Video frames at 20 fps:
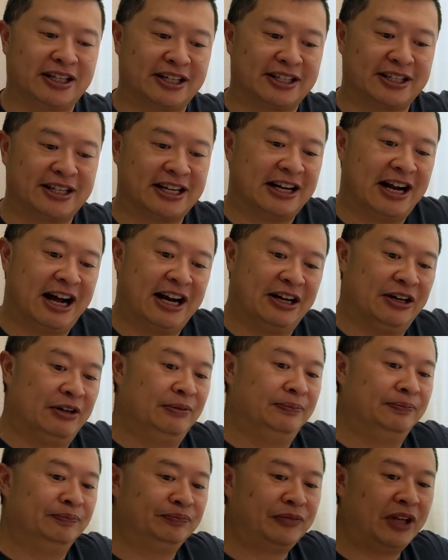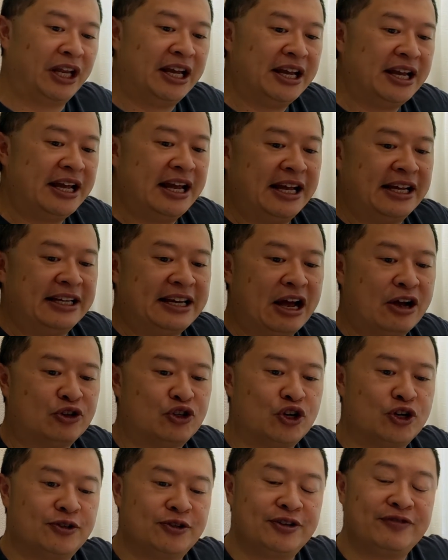like to see it higher. Now, in
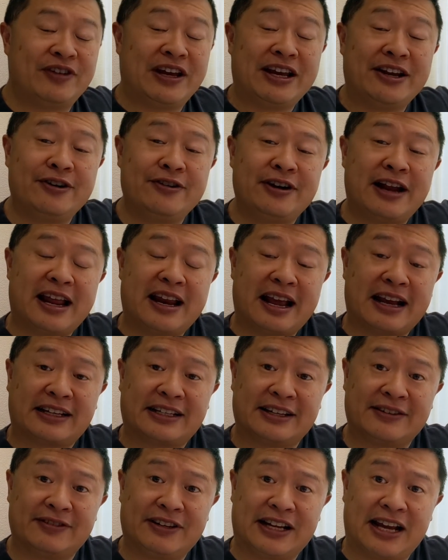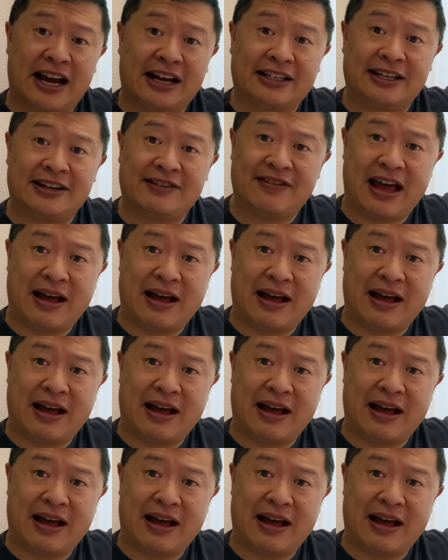terms of internet activity, I'd